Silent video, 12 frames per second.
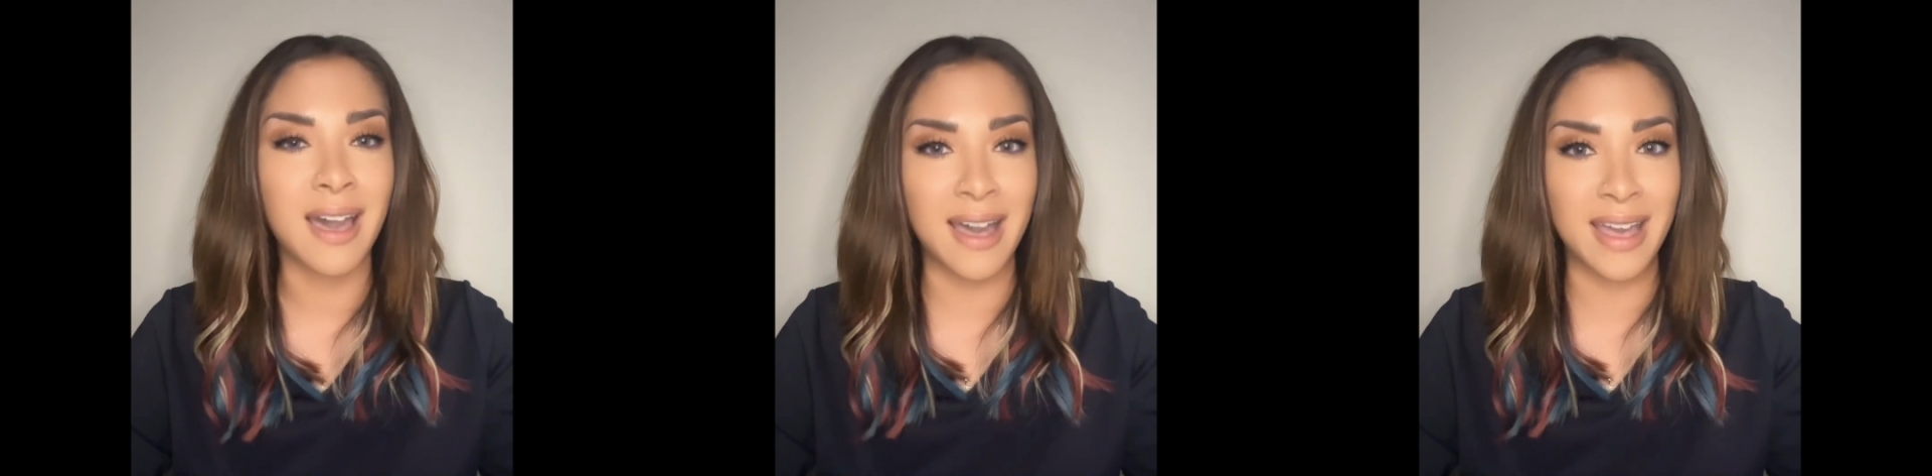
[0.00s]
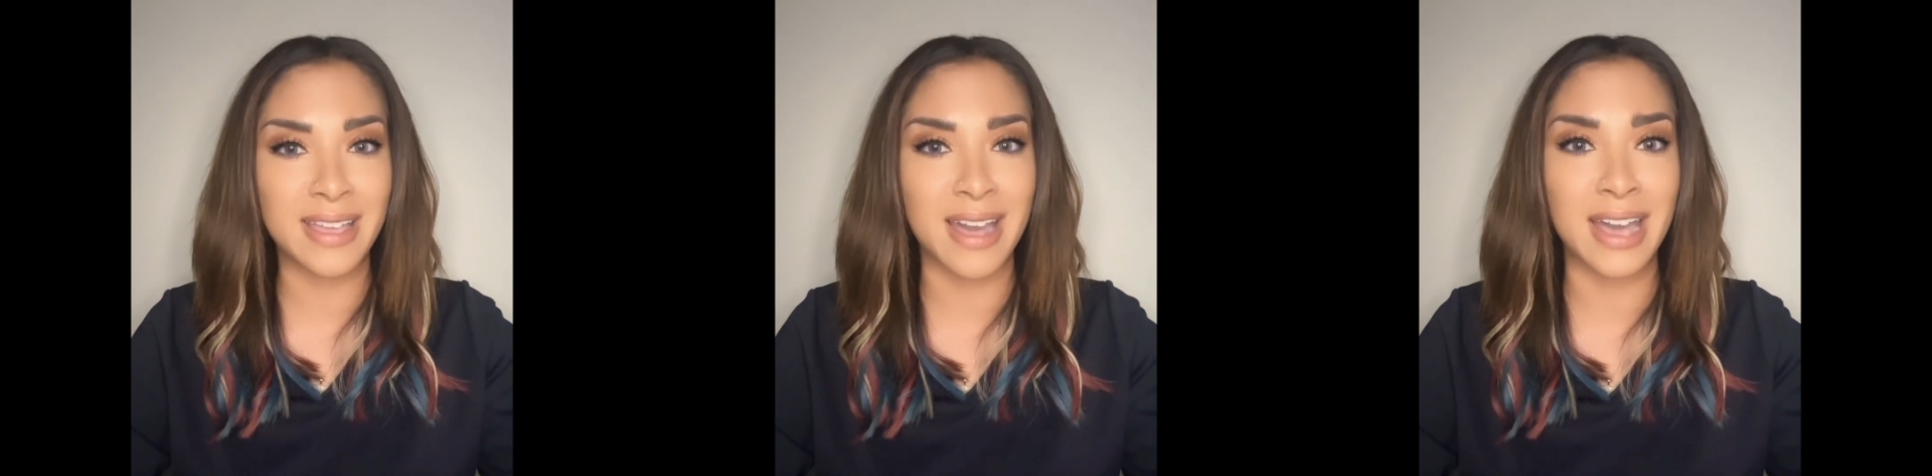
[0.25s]

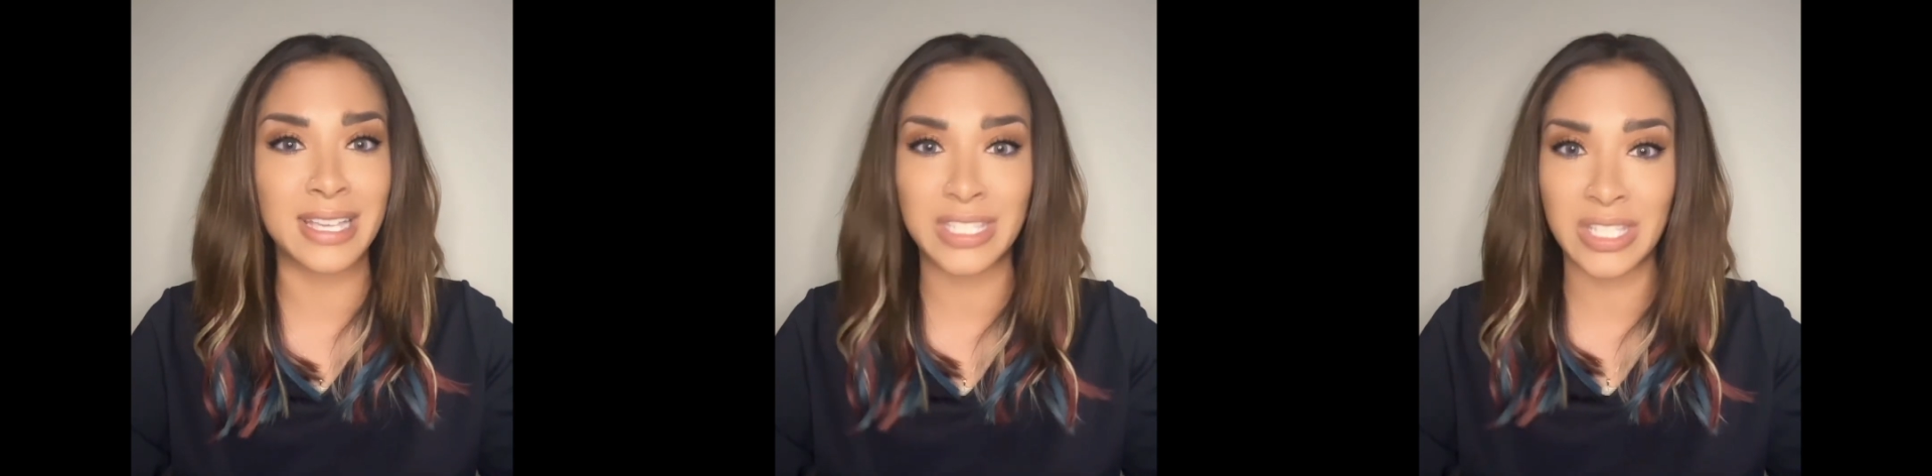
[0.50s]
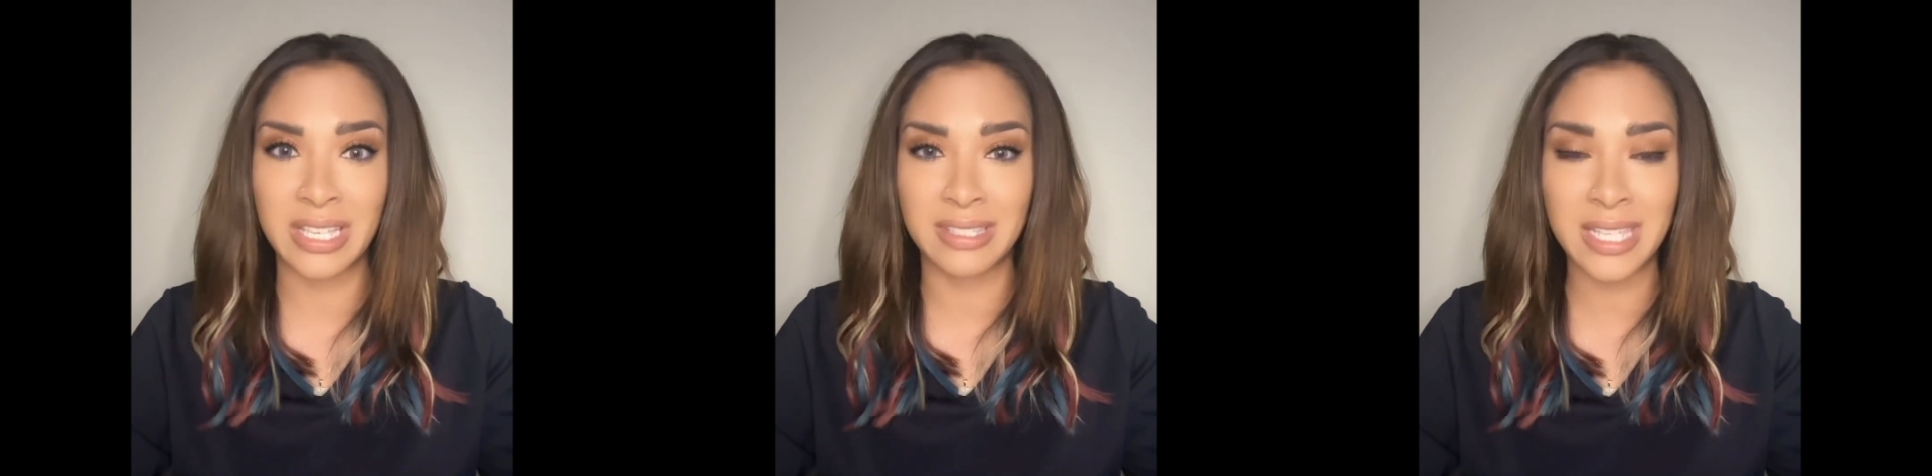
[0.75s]

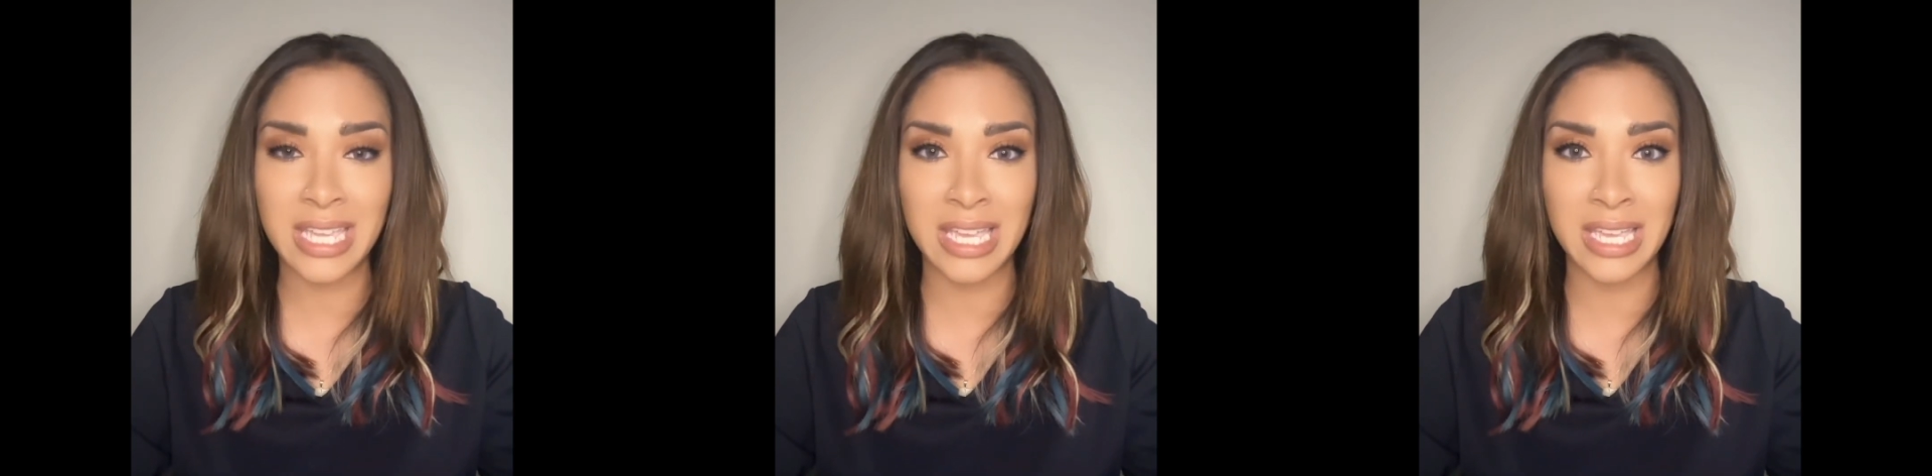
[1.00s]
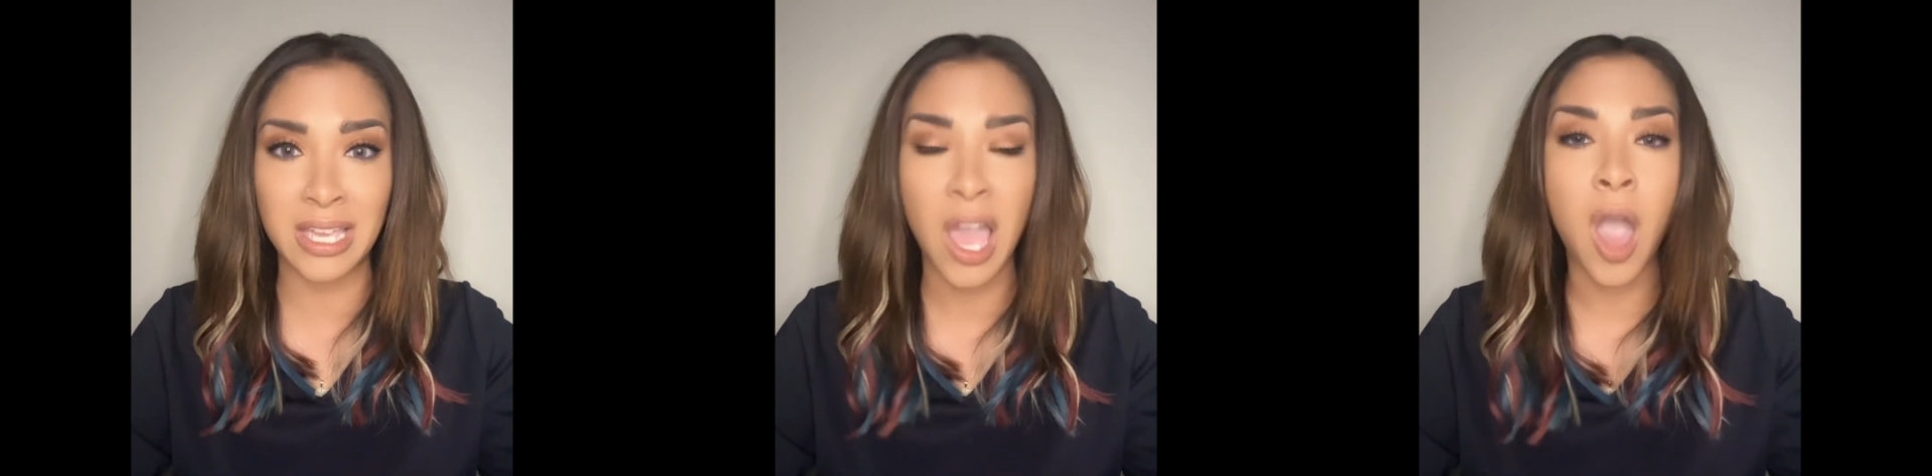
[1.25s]

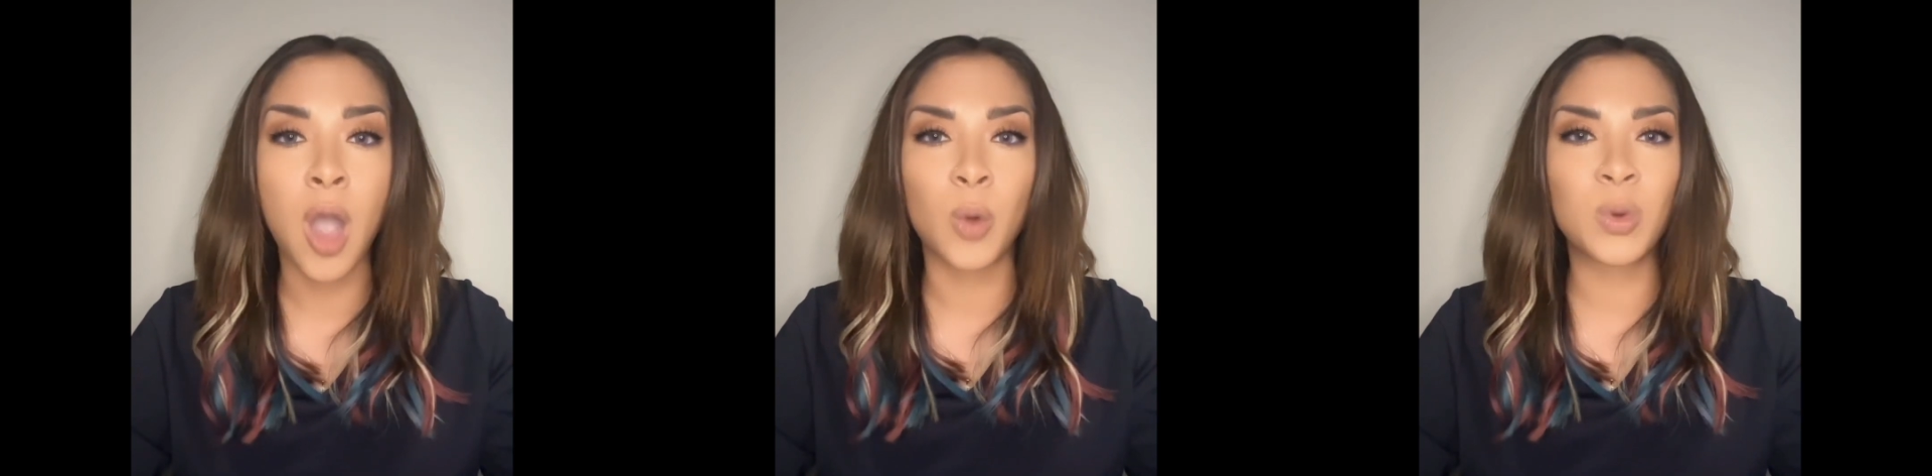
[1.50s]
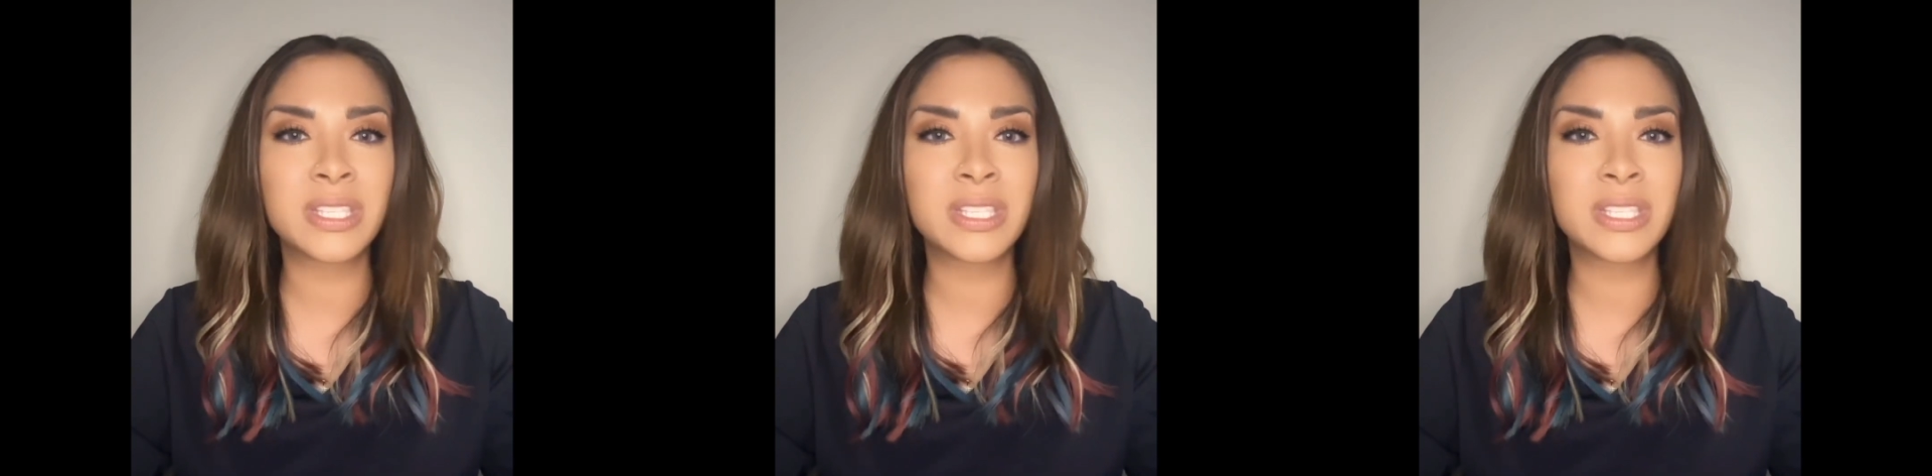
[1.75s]
IICD, was